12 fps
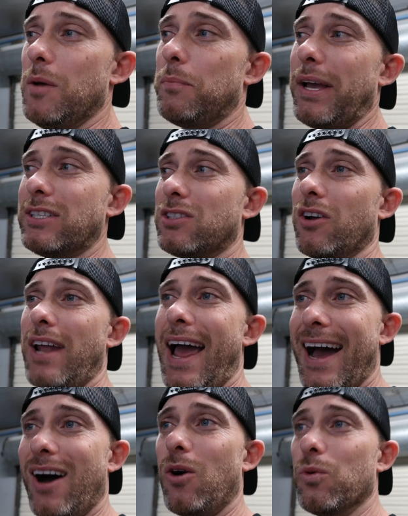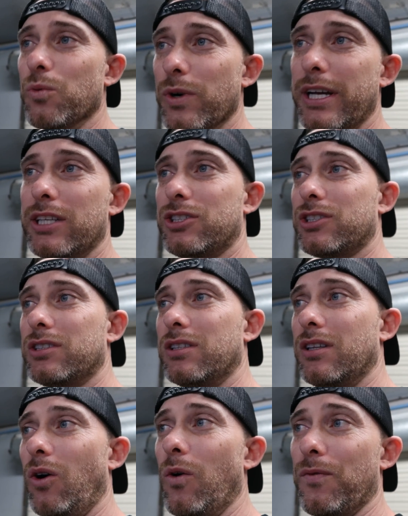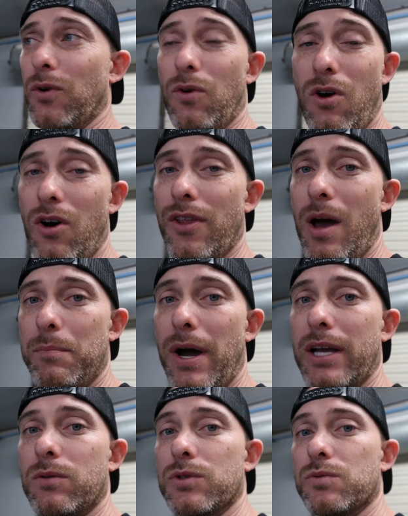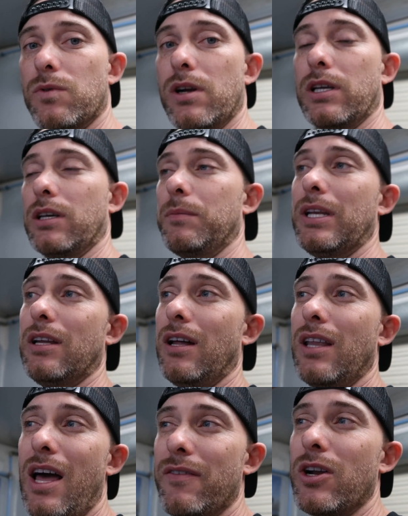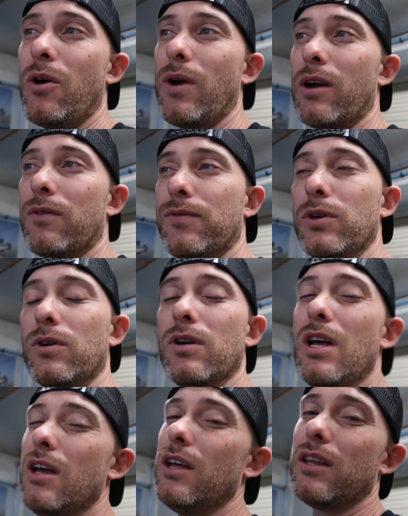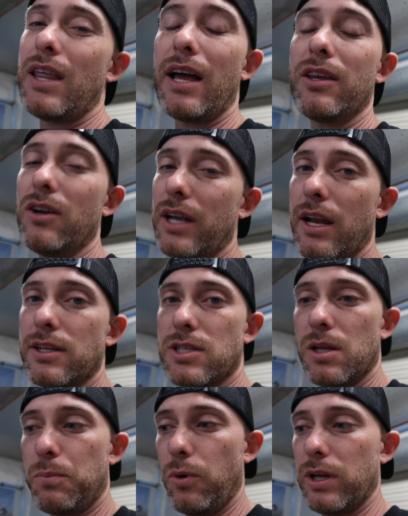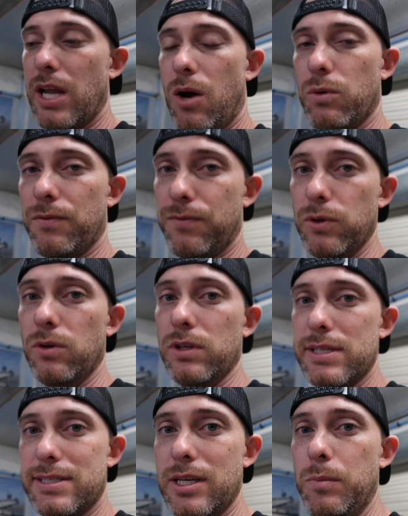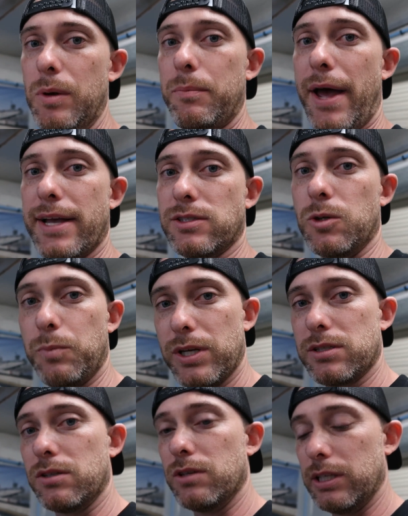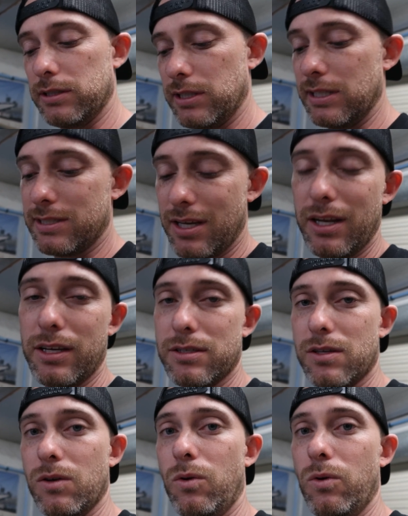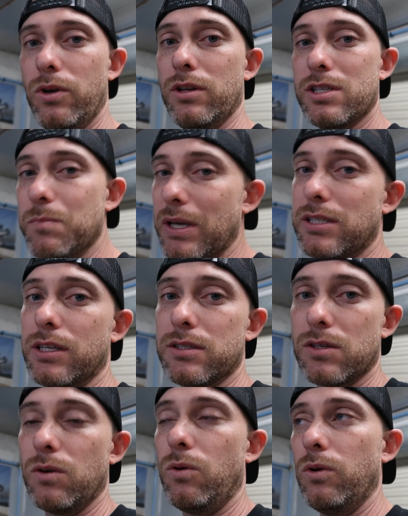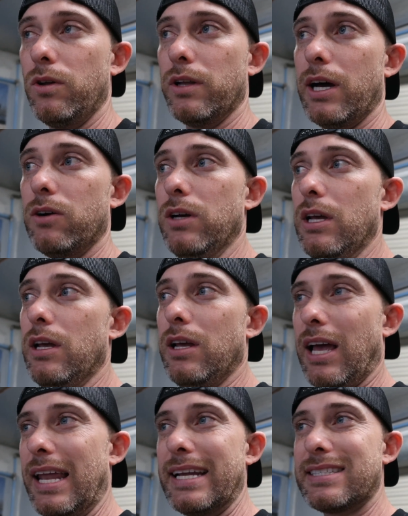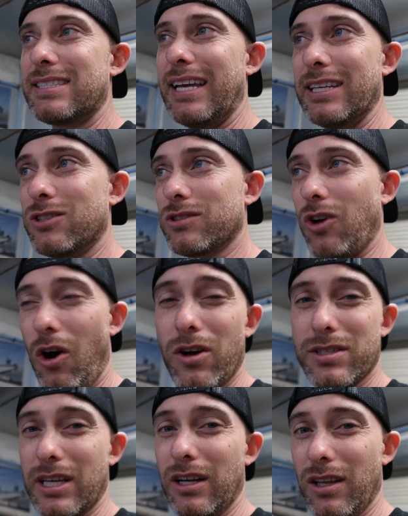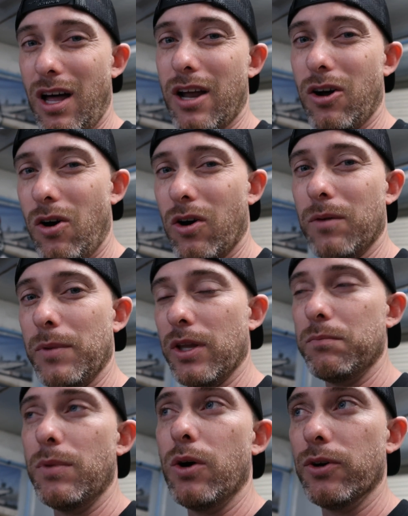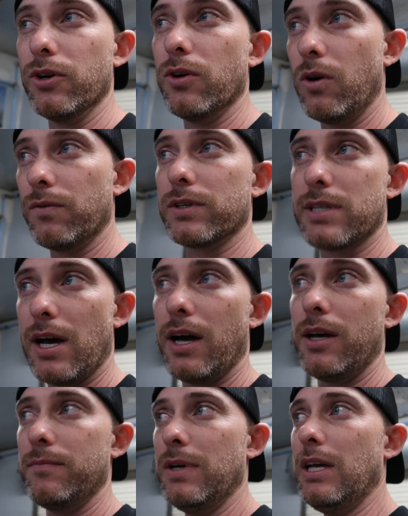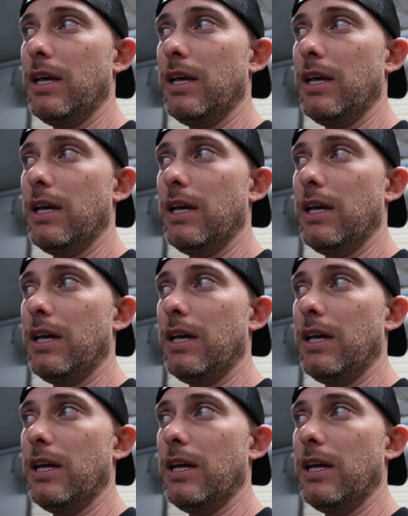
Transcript: based on how rich overall that bike was running. I mean, 11.0 air fuel, that you're getting to the point now where fuel is seeping past your piston rings and it's getting into the oil, it's mixing into the oil now, and it's causing a lot of harm on the motor over time.